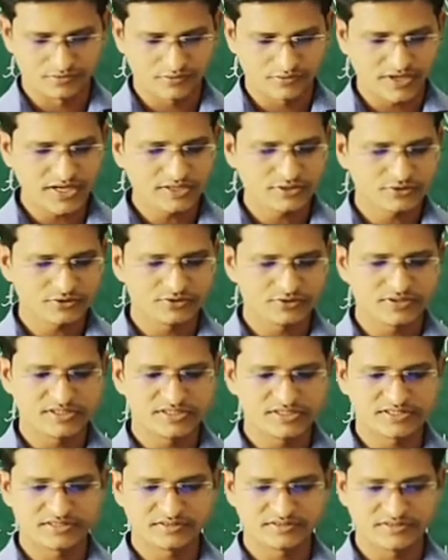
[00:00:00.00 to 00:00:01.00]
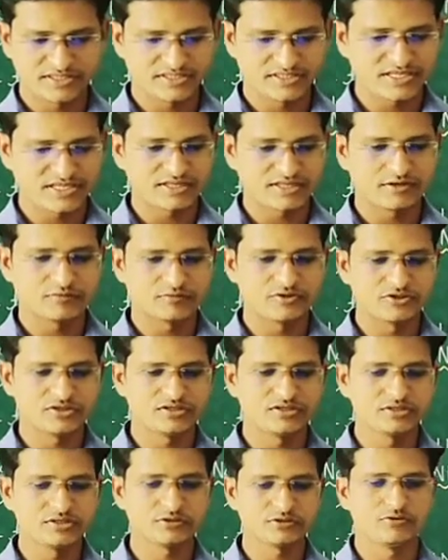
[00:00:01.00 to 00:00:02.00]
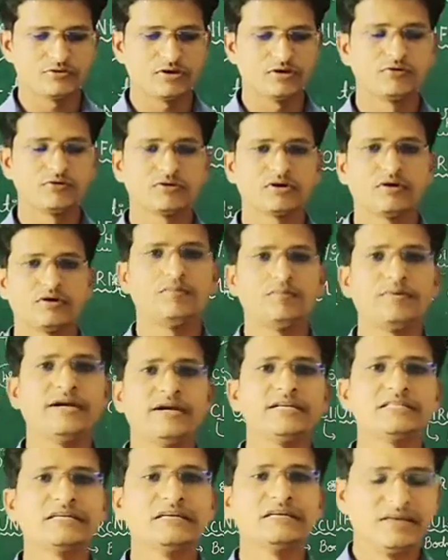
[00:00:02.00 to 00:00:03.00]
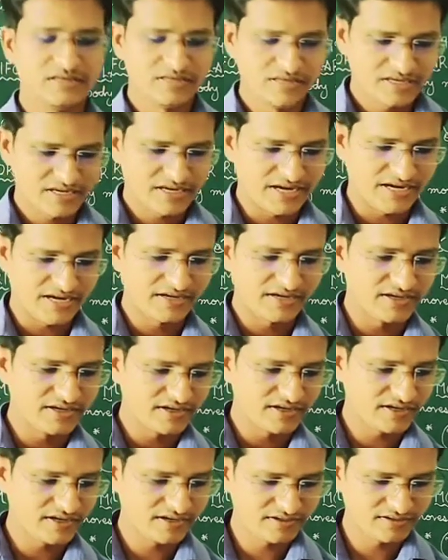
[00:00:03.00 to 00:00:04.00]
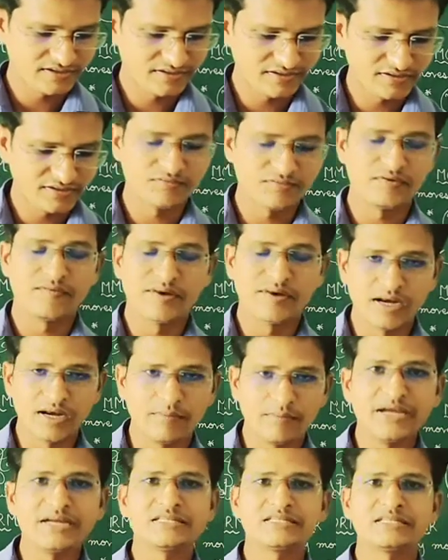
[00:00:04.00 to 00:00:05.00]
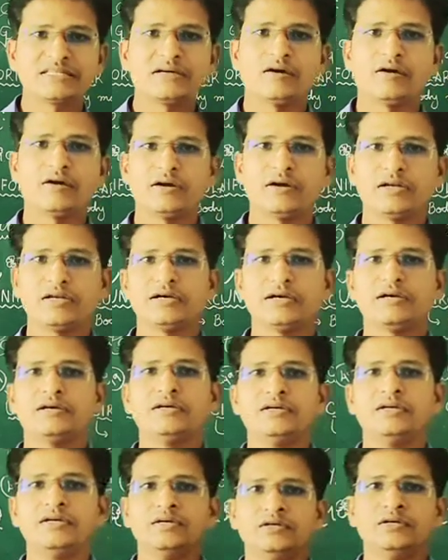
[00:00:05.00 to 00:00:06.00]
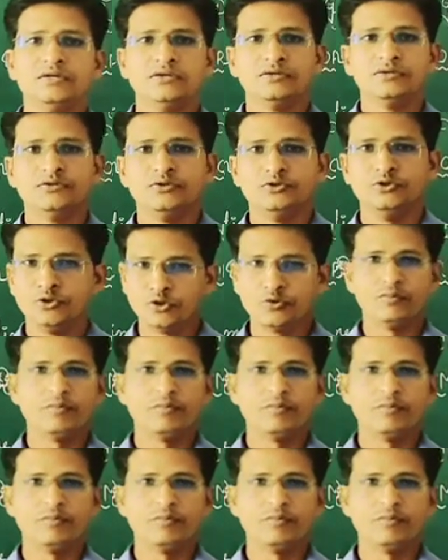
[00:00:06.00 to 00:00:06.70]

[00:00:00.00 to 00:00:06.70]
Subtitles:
Okay, so these are the questions you have to complete, and we will meet on a Zoom